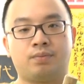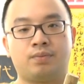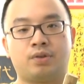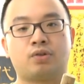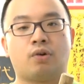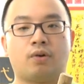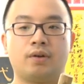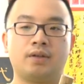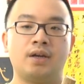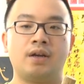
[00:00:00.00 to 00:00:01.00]

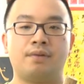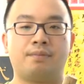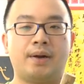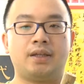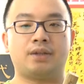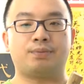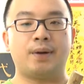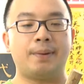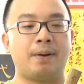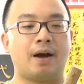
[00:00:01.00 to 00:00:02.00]
sword weighs
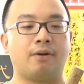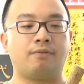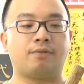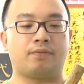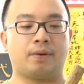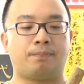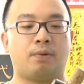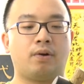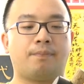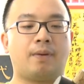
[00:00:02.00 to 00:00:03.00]
3 pounds with the
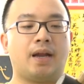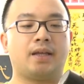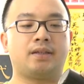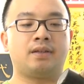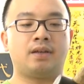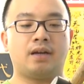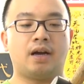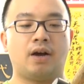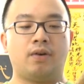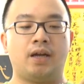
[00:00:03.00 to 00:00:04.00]
point of balance
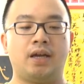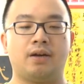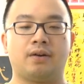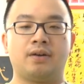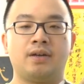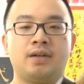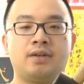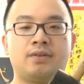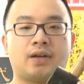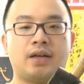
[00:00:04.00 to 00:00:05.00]
out here.
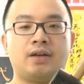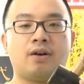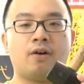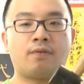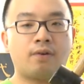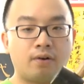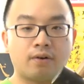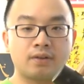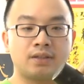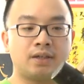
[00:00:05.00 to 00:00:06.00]
Okay, of
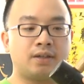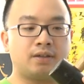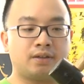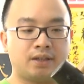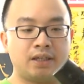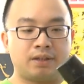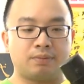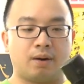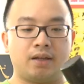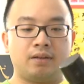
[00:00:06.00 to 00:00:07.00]
course, this
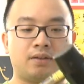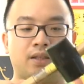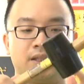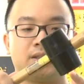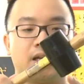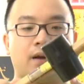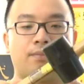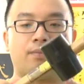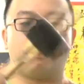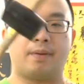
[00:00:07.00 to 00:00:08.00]

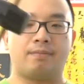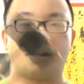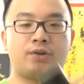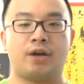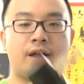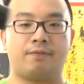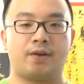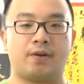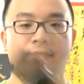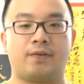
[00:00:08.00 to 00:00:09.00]
setup will be much
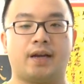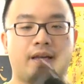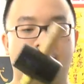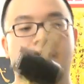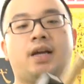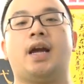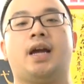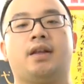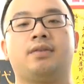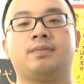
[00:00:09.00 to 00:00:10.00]
heavier feeling in the
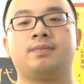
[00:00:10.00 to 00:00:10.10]
hand.